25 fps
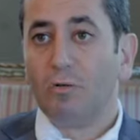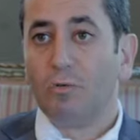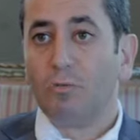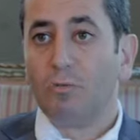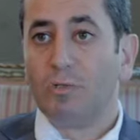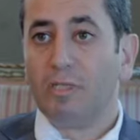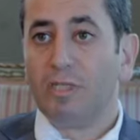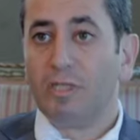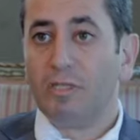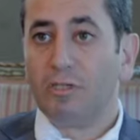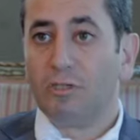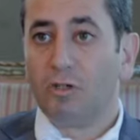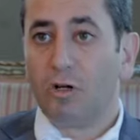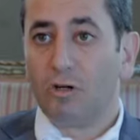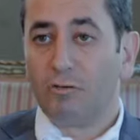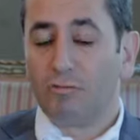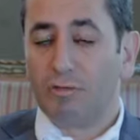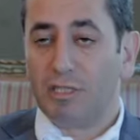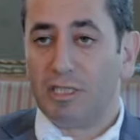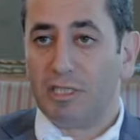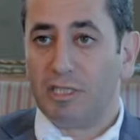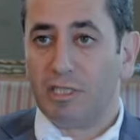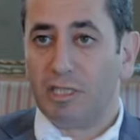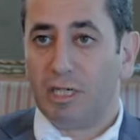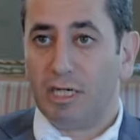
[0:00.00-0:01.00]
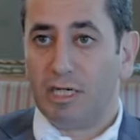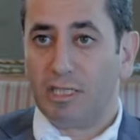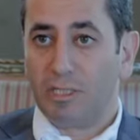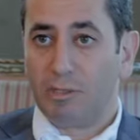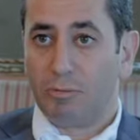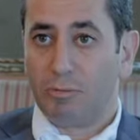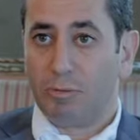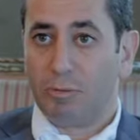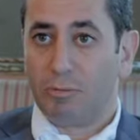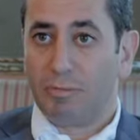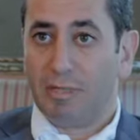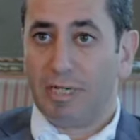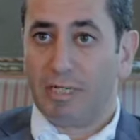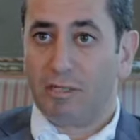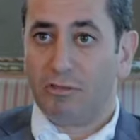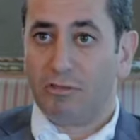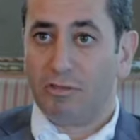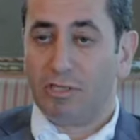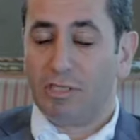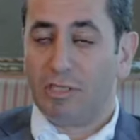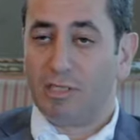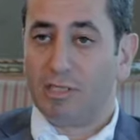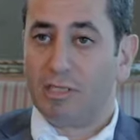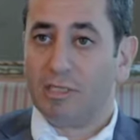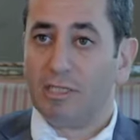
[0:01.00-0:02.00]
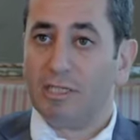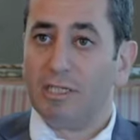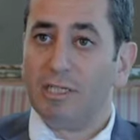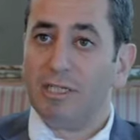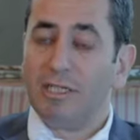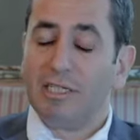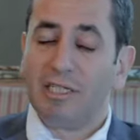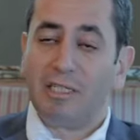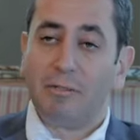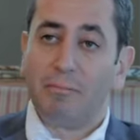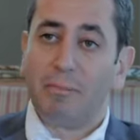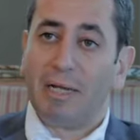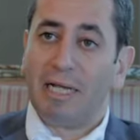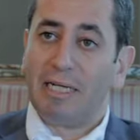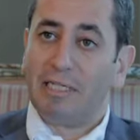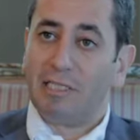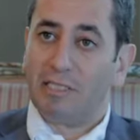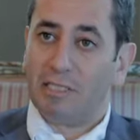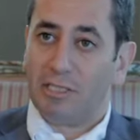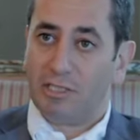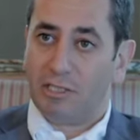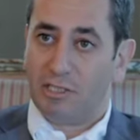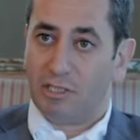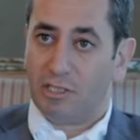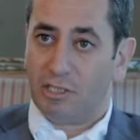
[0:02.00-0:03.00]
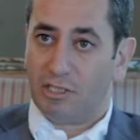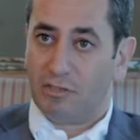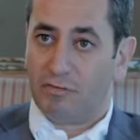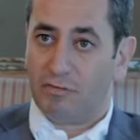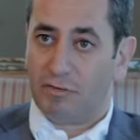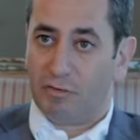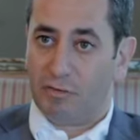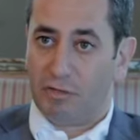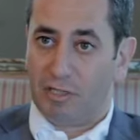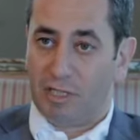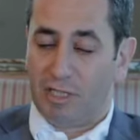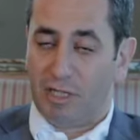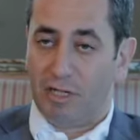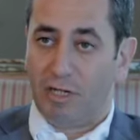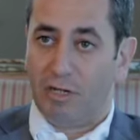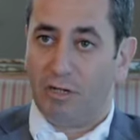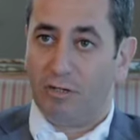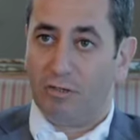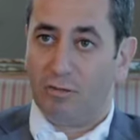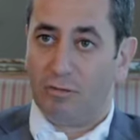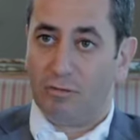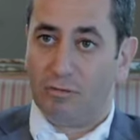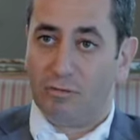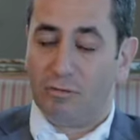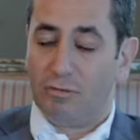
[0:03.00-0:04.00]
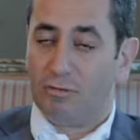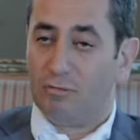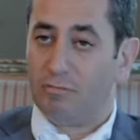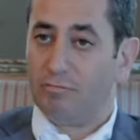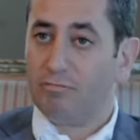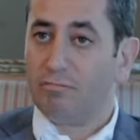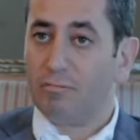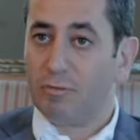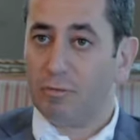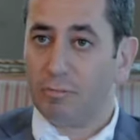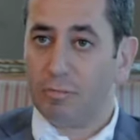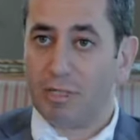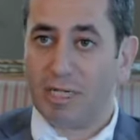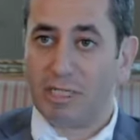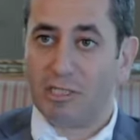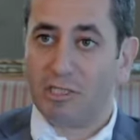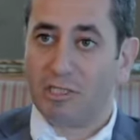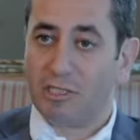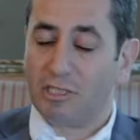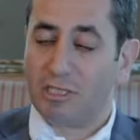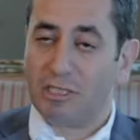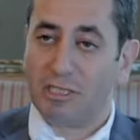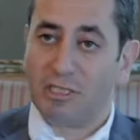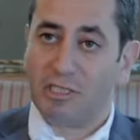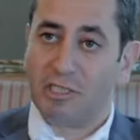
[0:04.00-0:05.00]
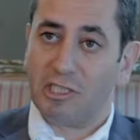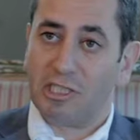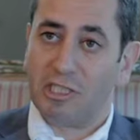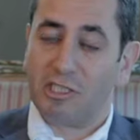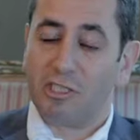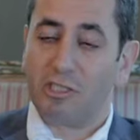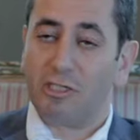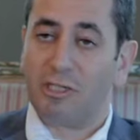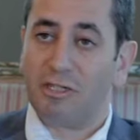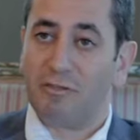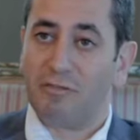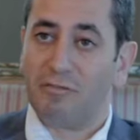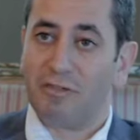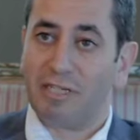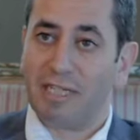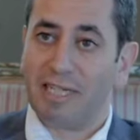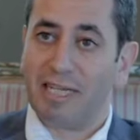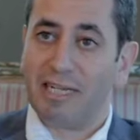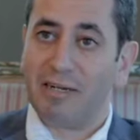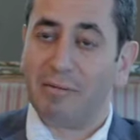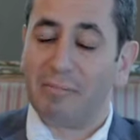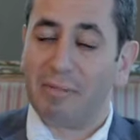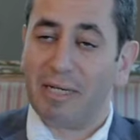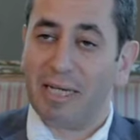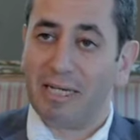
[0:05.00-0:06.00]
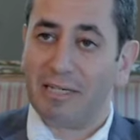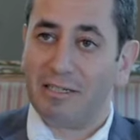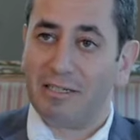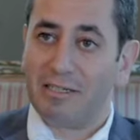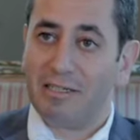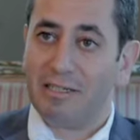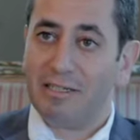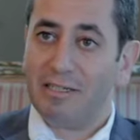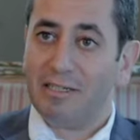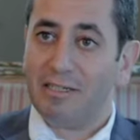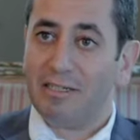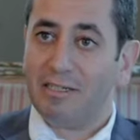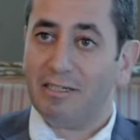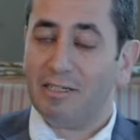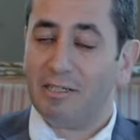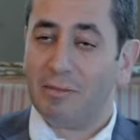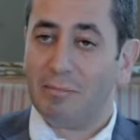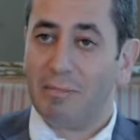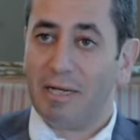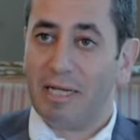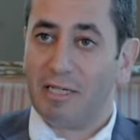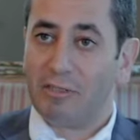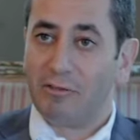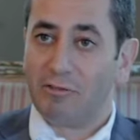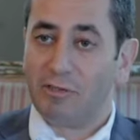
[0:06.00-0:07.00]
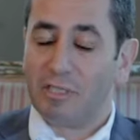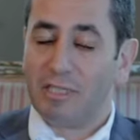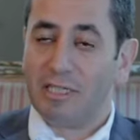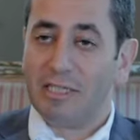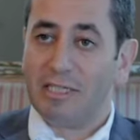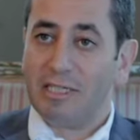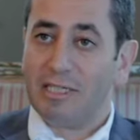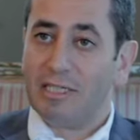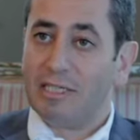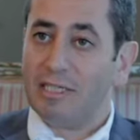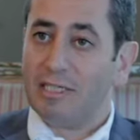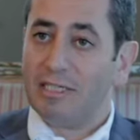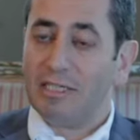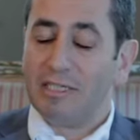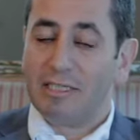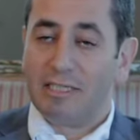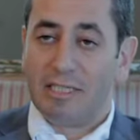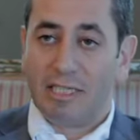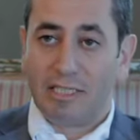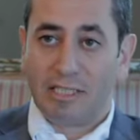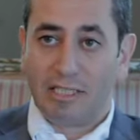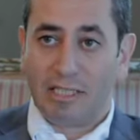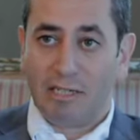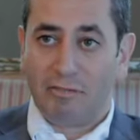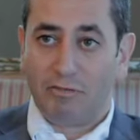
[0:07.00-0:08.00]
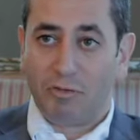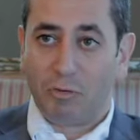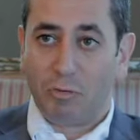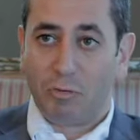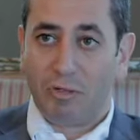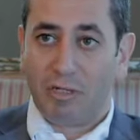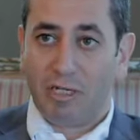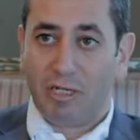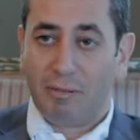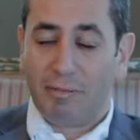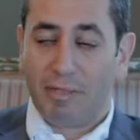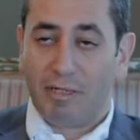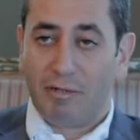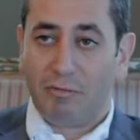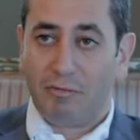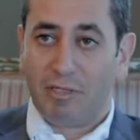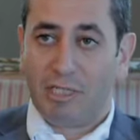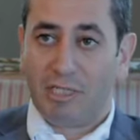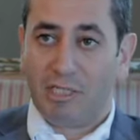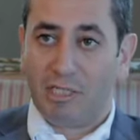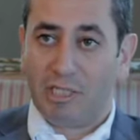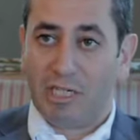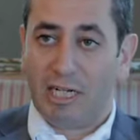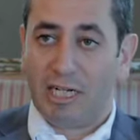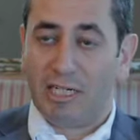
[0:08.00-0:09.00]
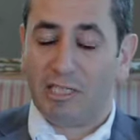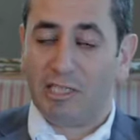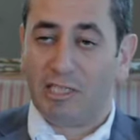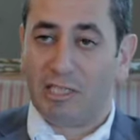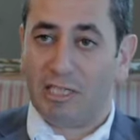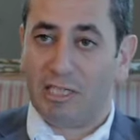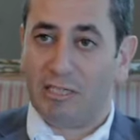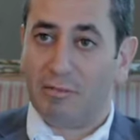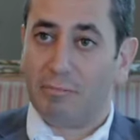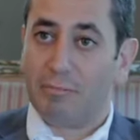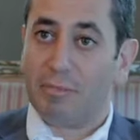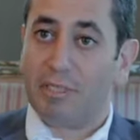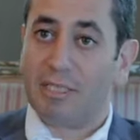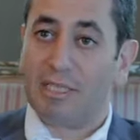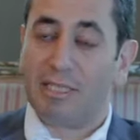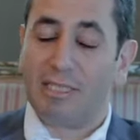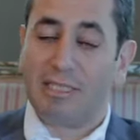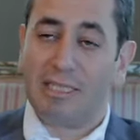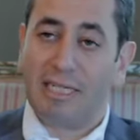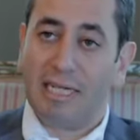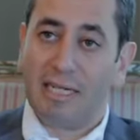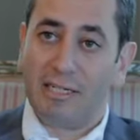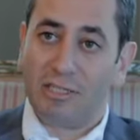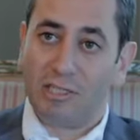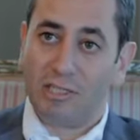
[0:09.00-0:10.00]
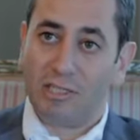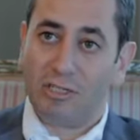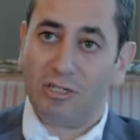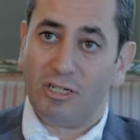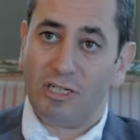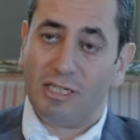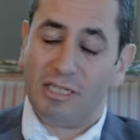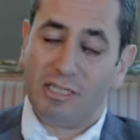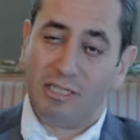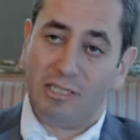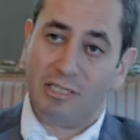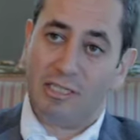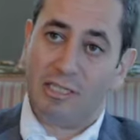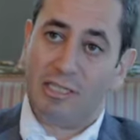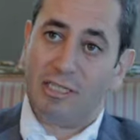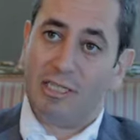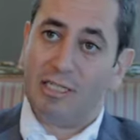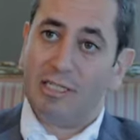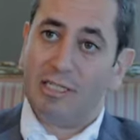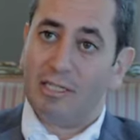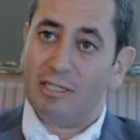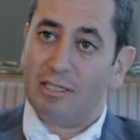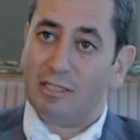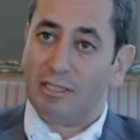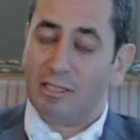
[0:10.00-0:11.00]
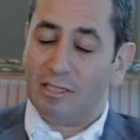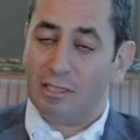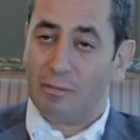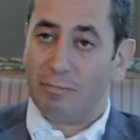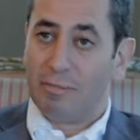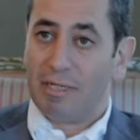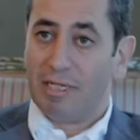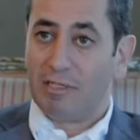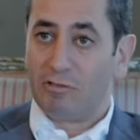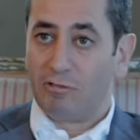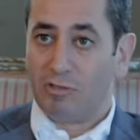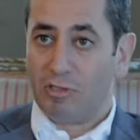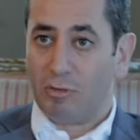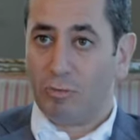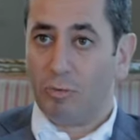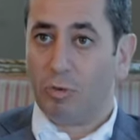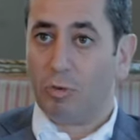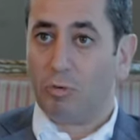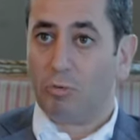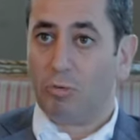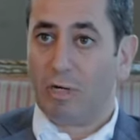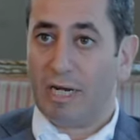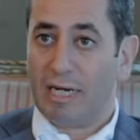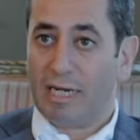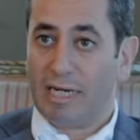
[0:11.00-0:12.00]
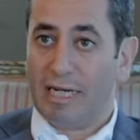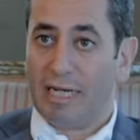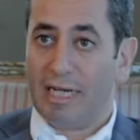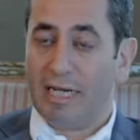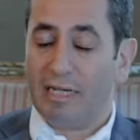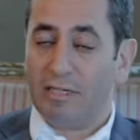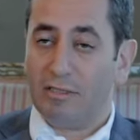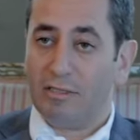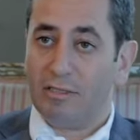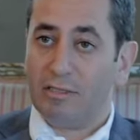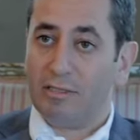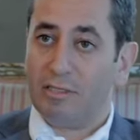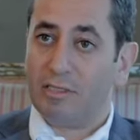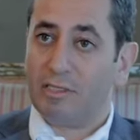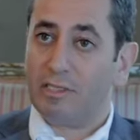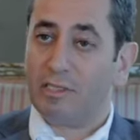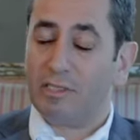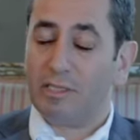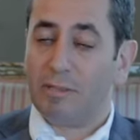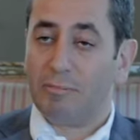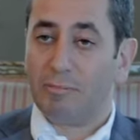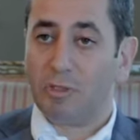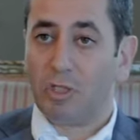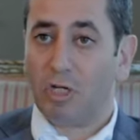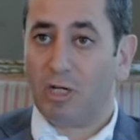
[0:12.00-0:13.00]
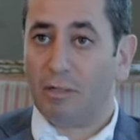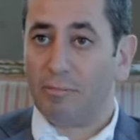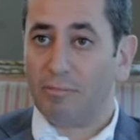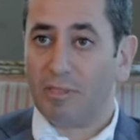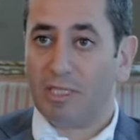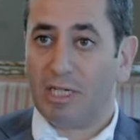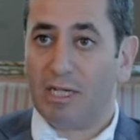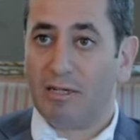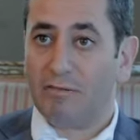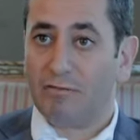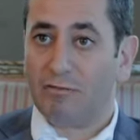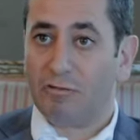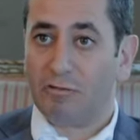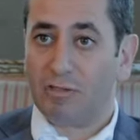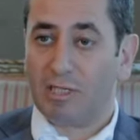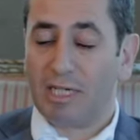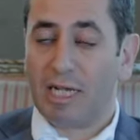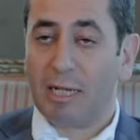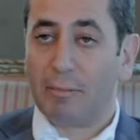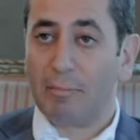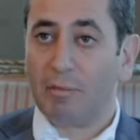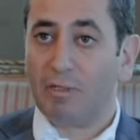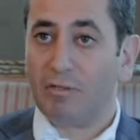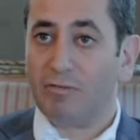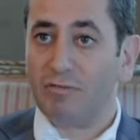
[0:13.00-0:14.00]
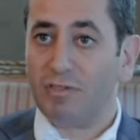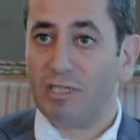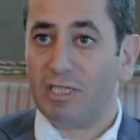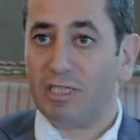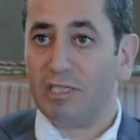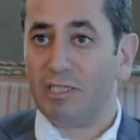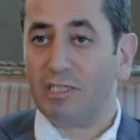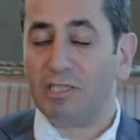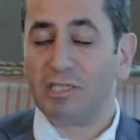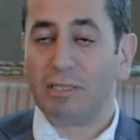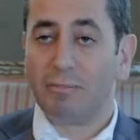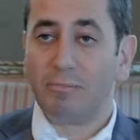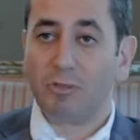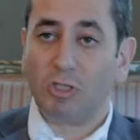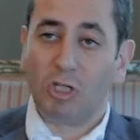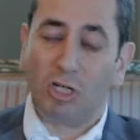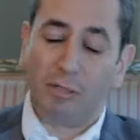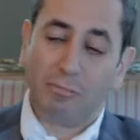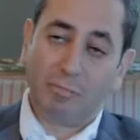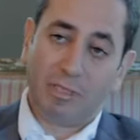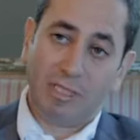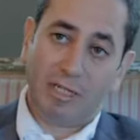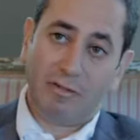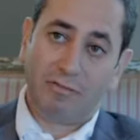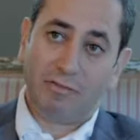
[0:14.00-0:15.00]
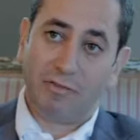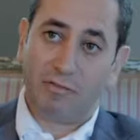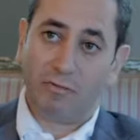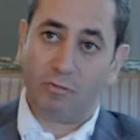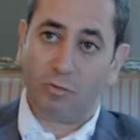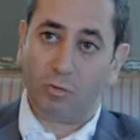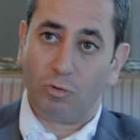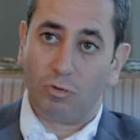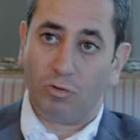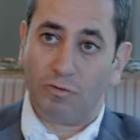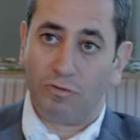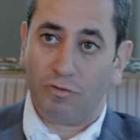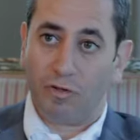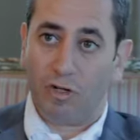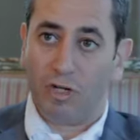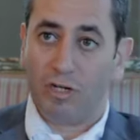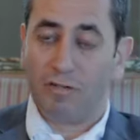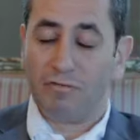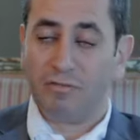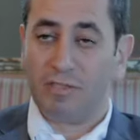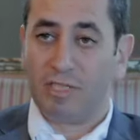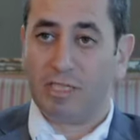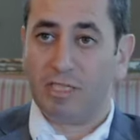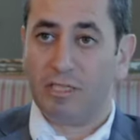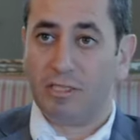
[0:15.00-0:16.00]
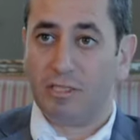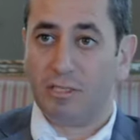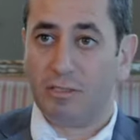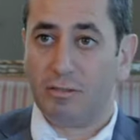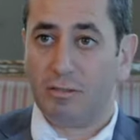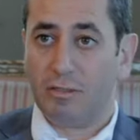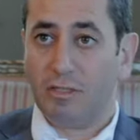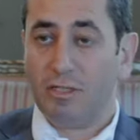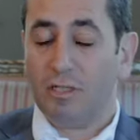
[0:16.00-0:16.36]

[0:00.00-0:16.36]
With the non-rechargeable batteries, the maintenance is very low. The patient can essentially forget about the battery, doesn't have to worry about recharging it, but the downside is that the battery will run out, sometimes after a couple of years, sometimes after 4 or 5 years.